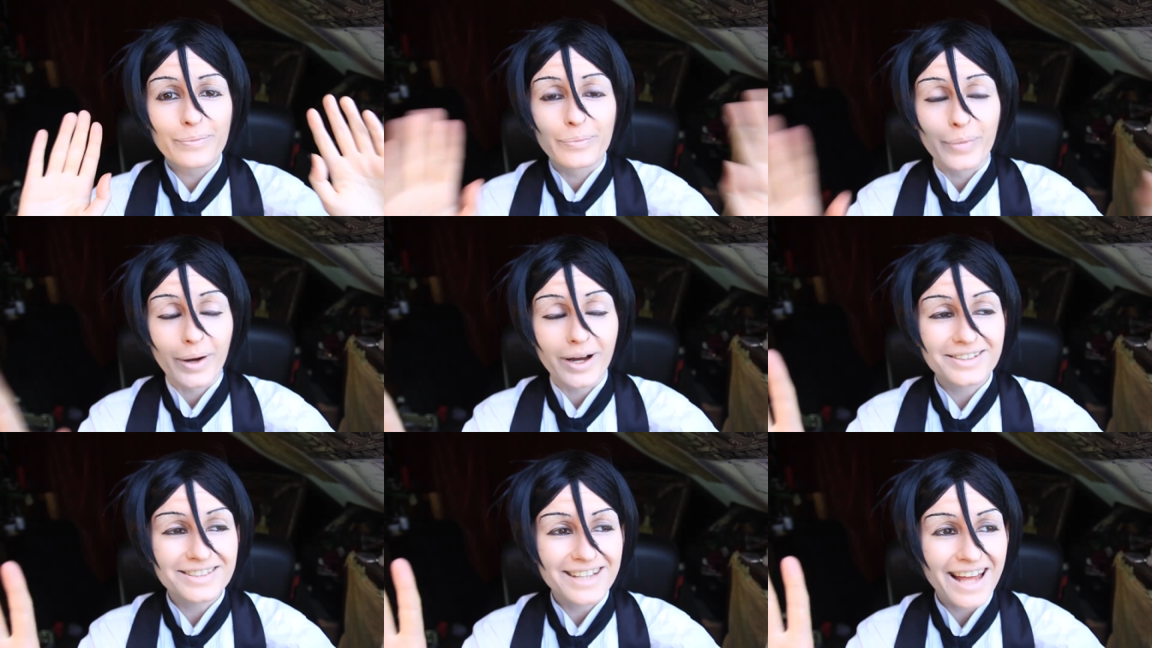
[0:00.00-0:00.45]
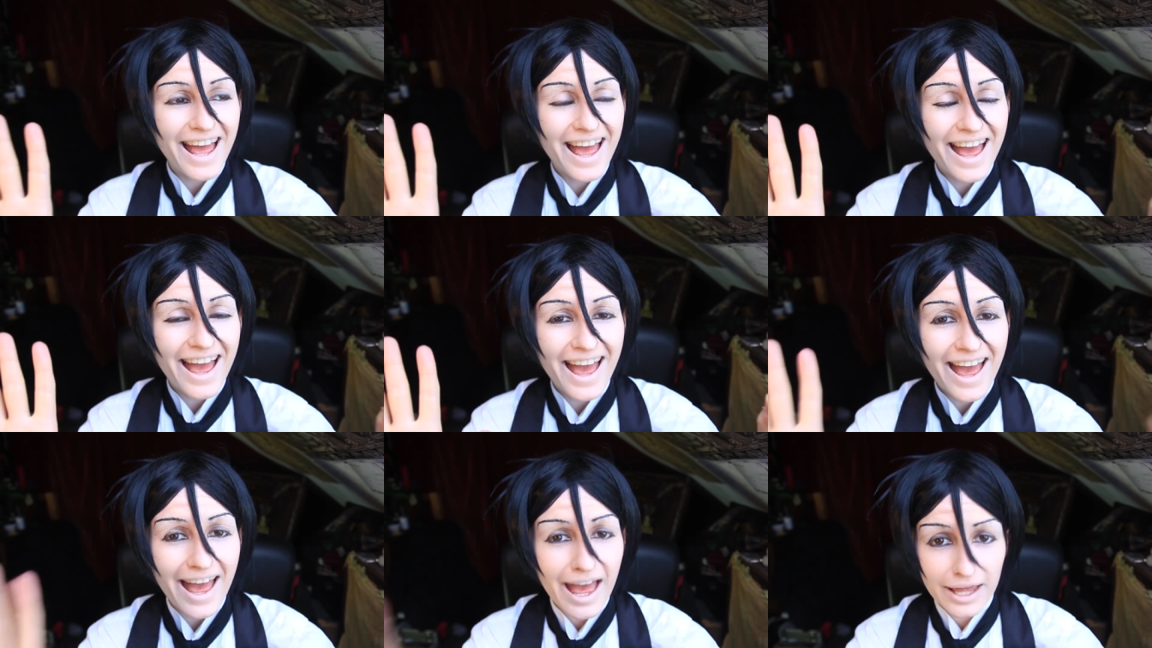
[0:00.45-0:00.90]
But
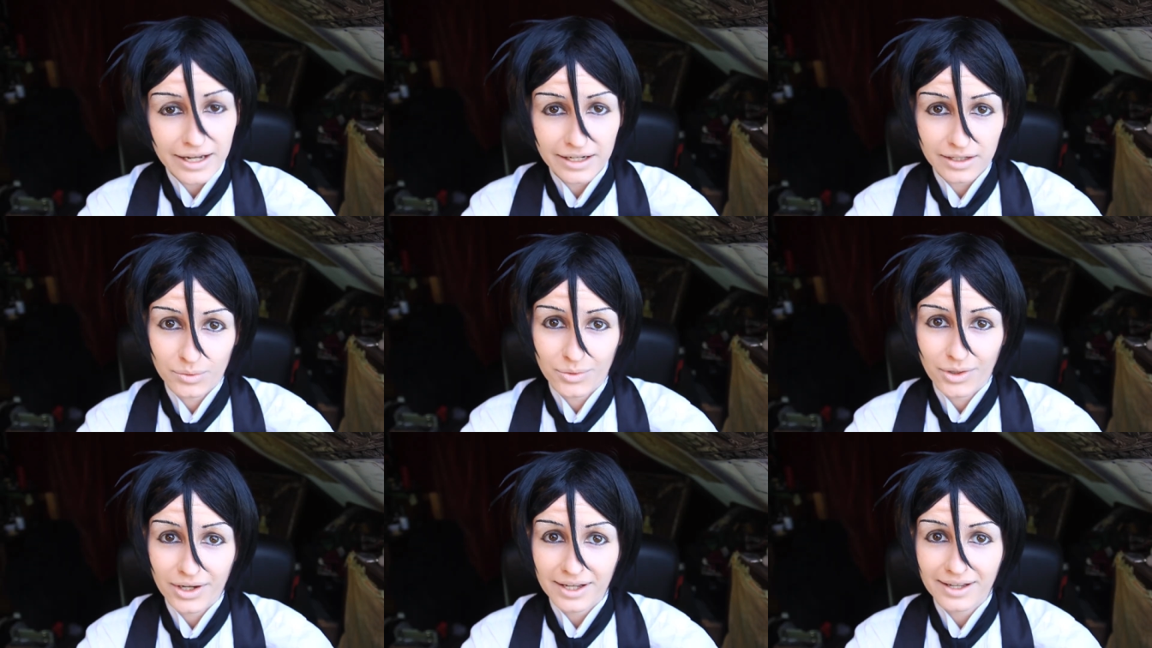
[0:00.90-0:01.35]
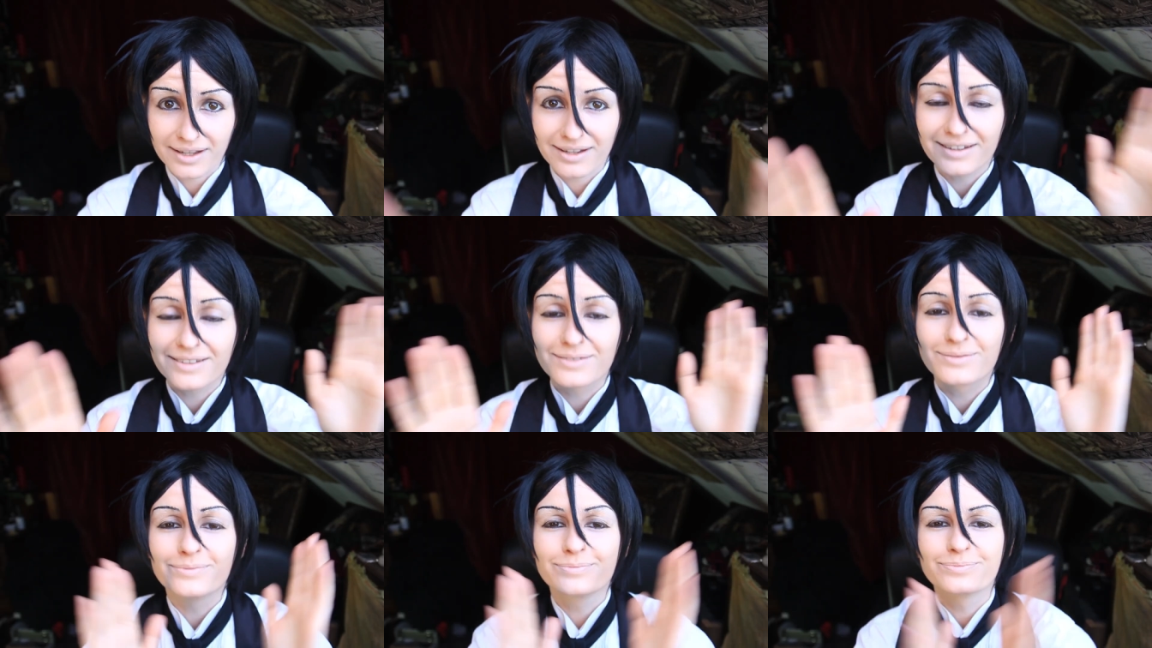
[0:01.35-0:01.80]

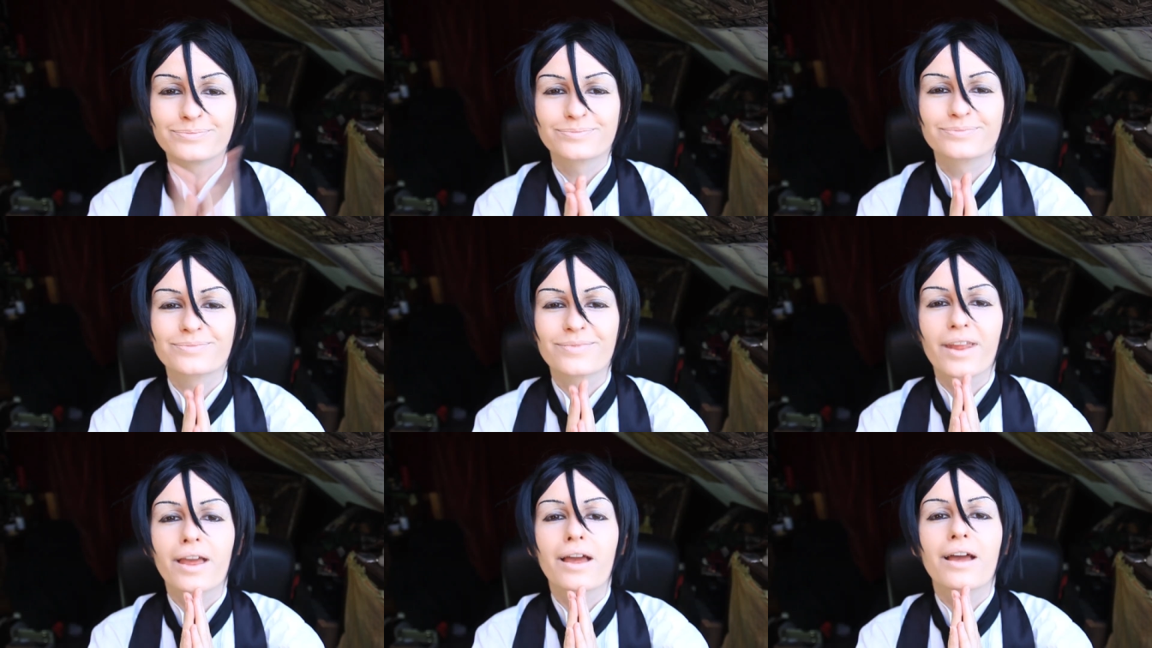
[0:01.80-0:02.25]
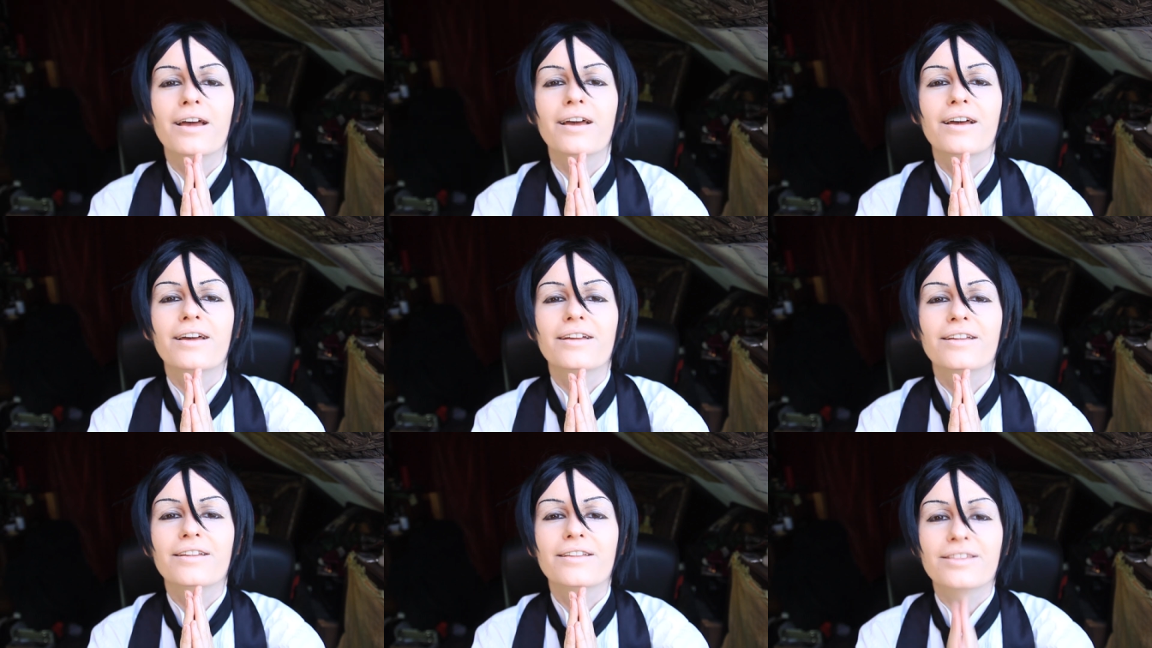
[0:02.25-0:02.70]
anyway,
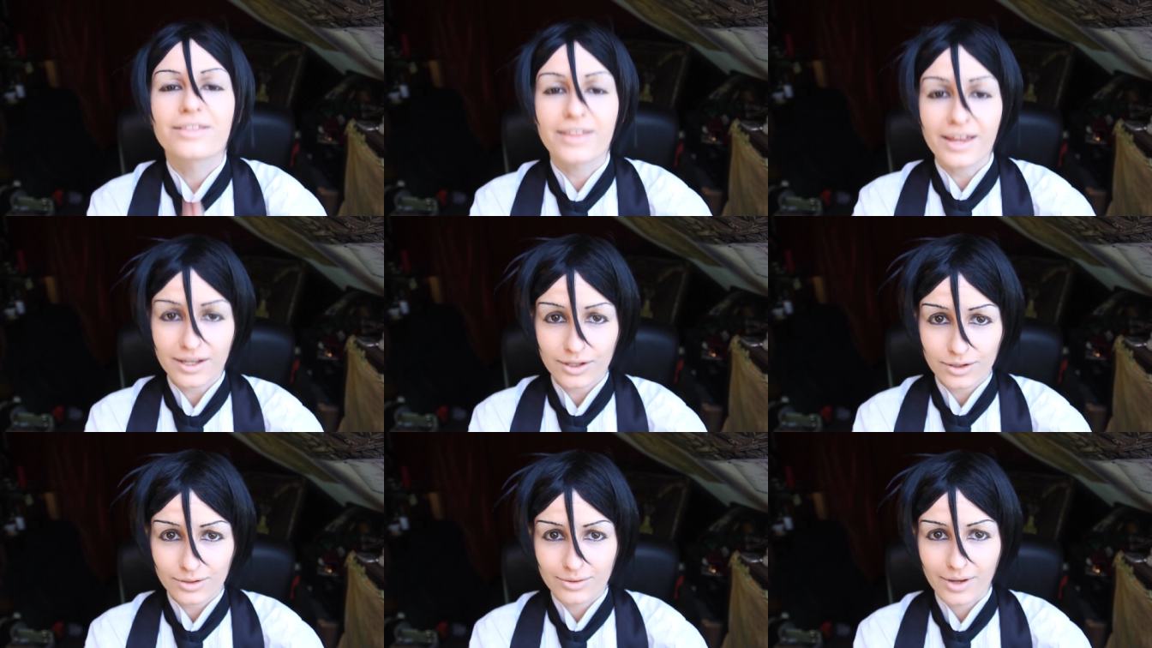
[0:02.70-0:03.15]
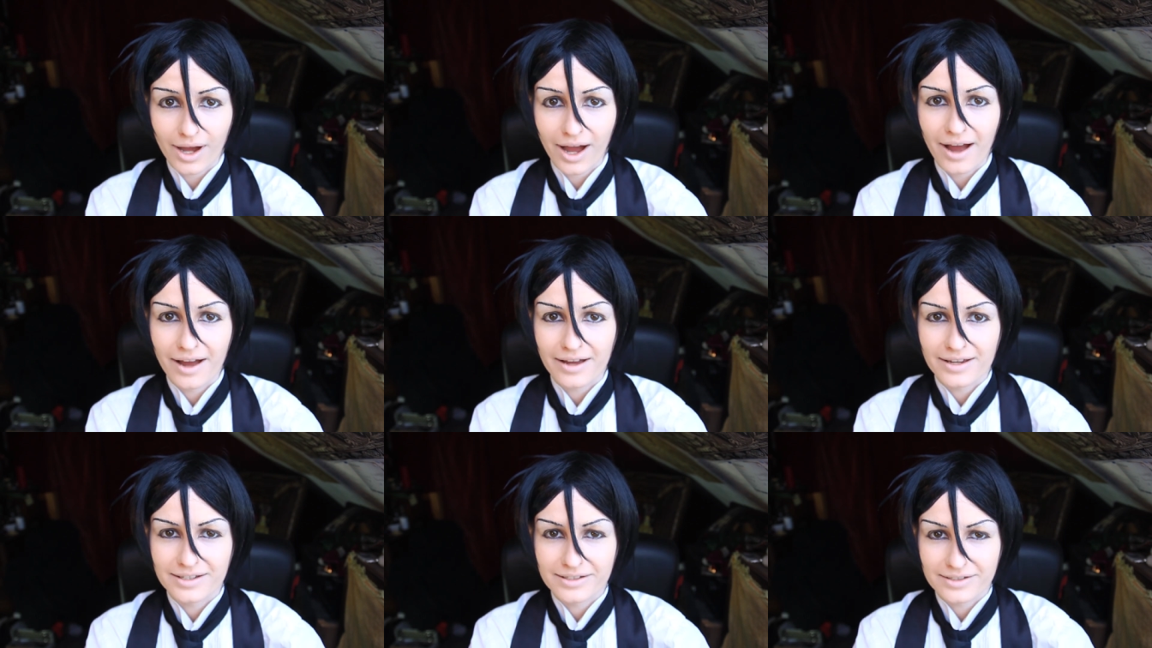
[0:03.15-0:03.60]
thank you
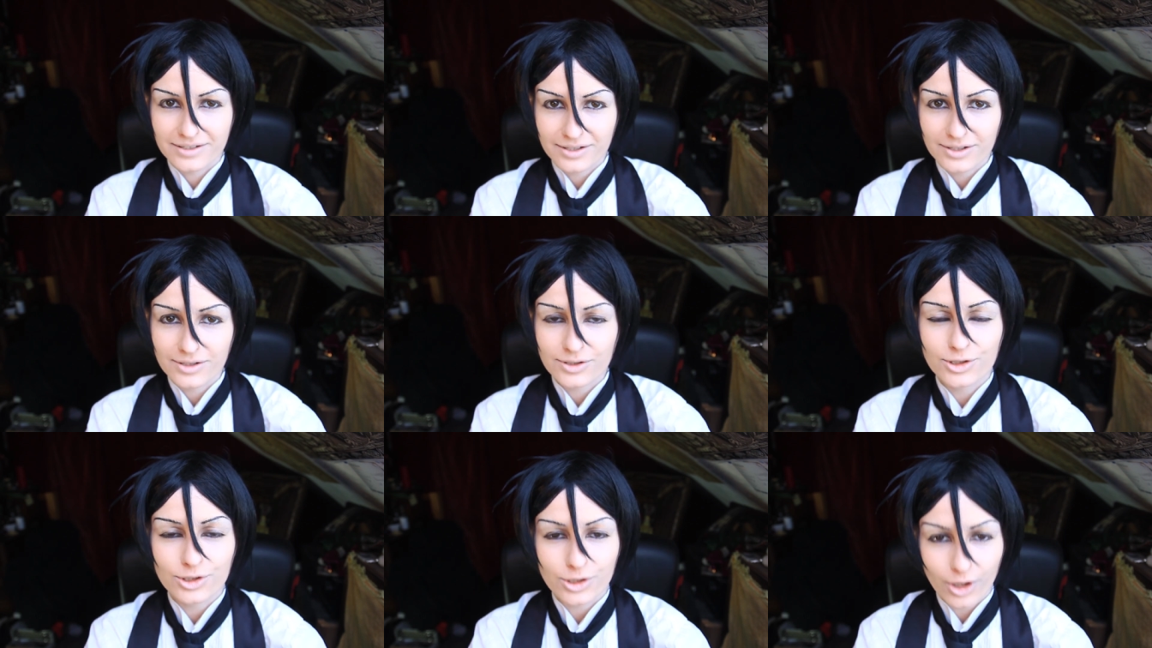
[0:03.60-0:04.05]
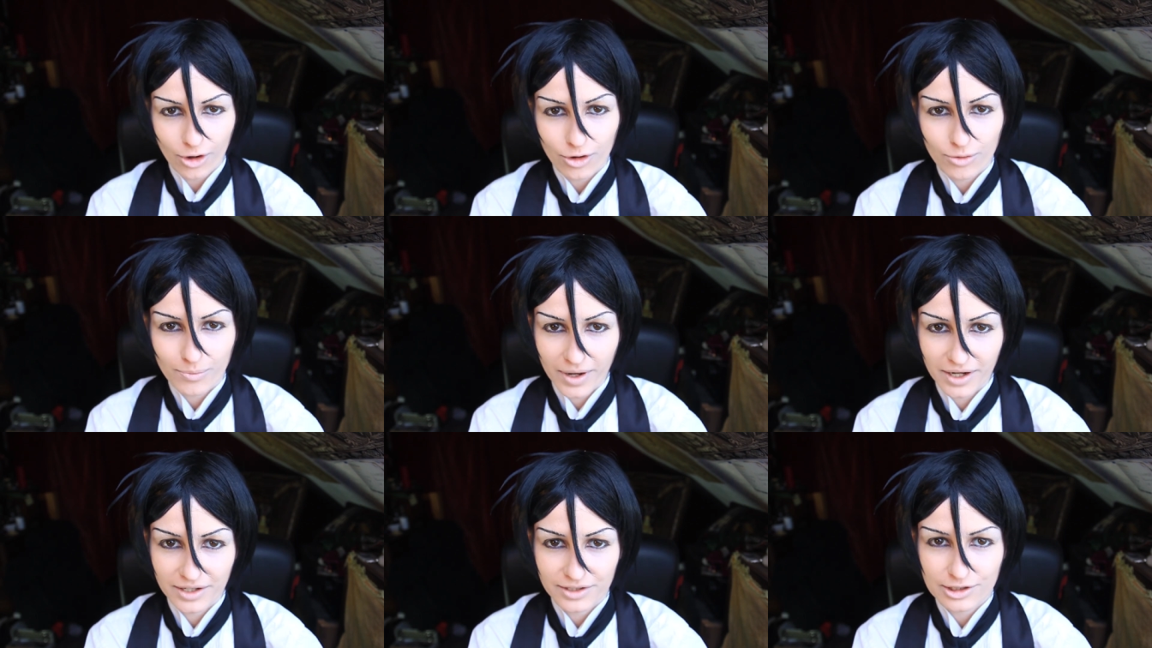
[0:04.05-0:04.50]
guys so
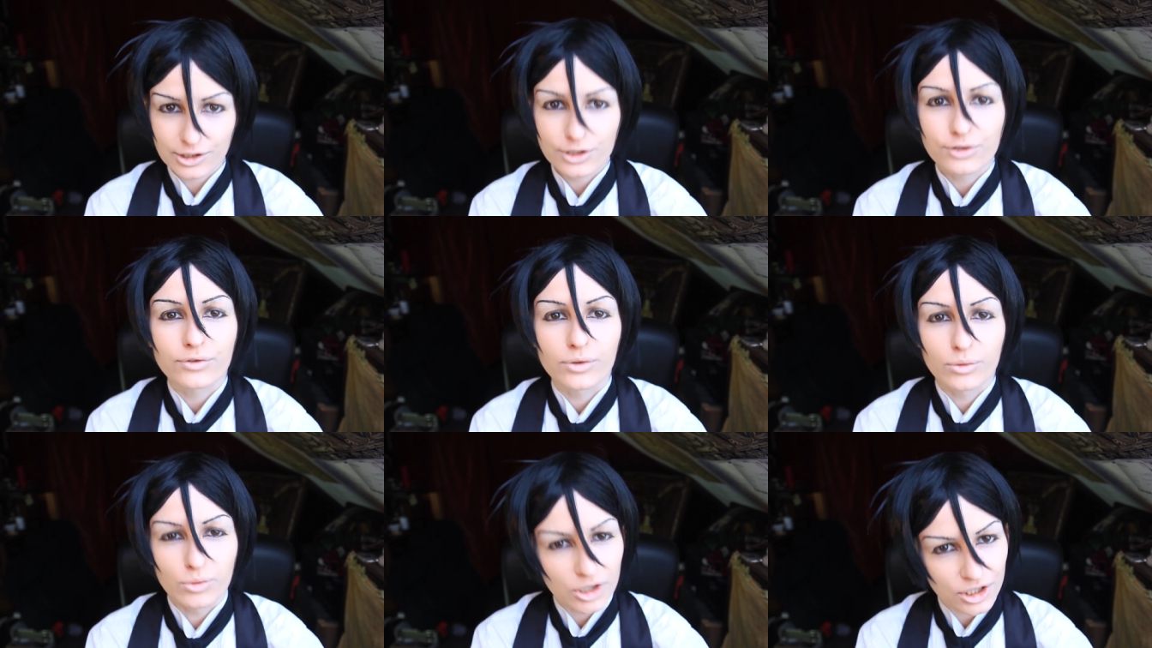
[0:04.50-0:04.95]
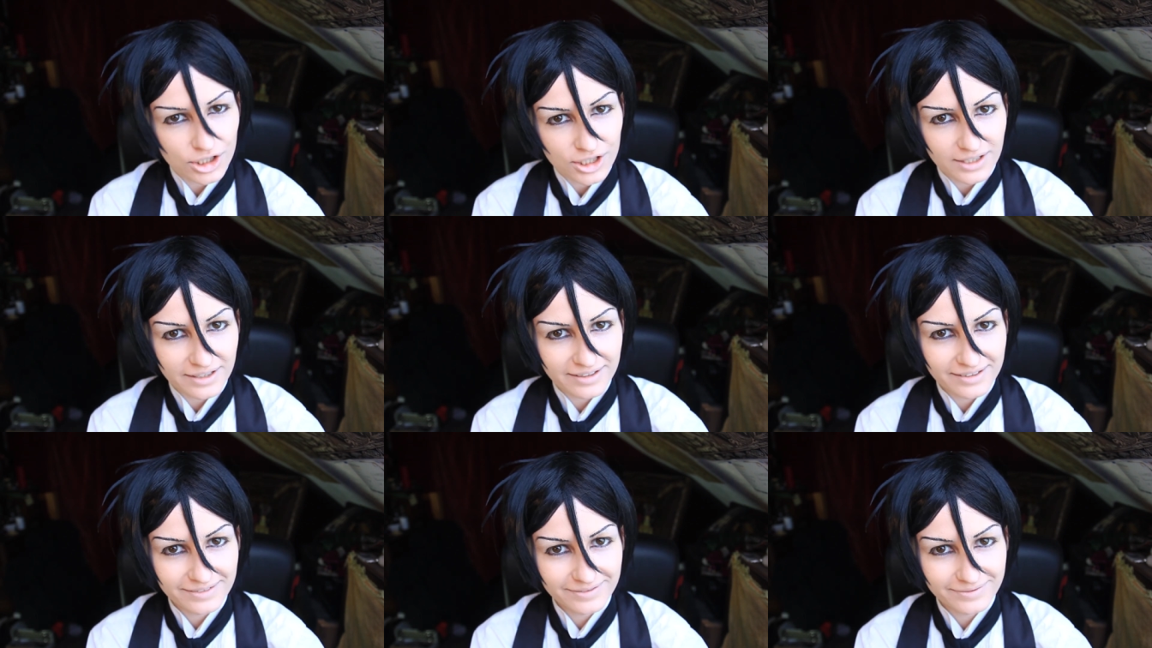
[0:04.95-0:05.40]
much for
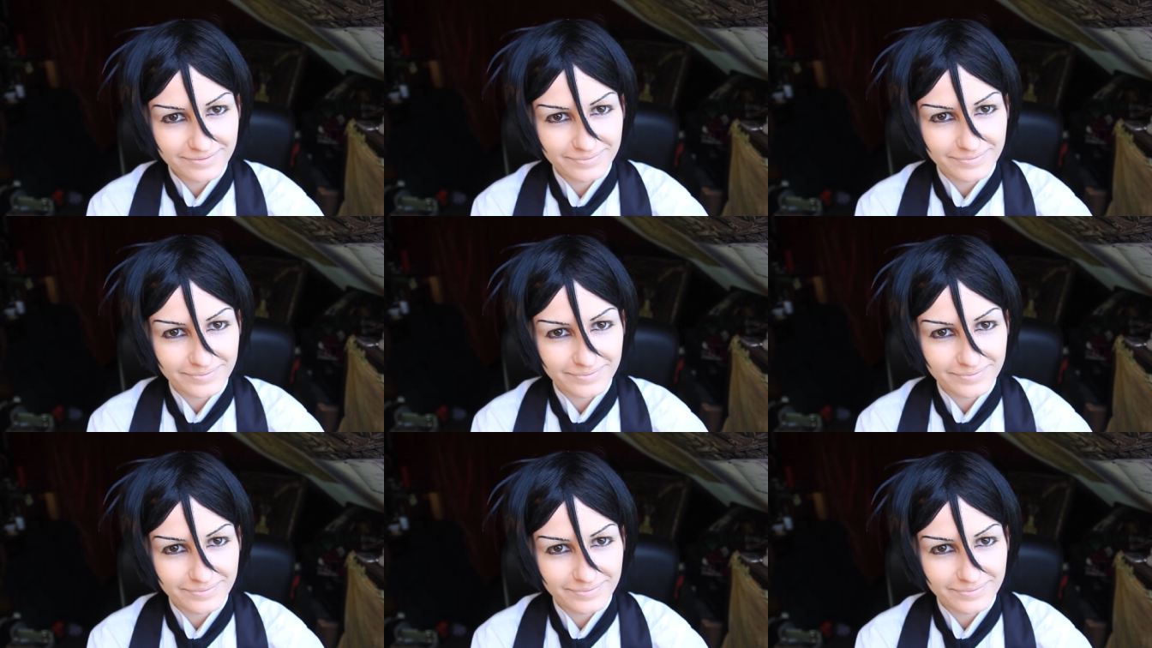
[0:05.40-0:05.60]
watching.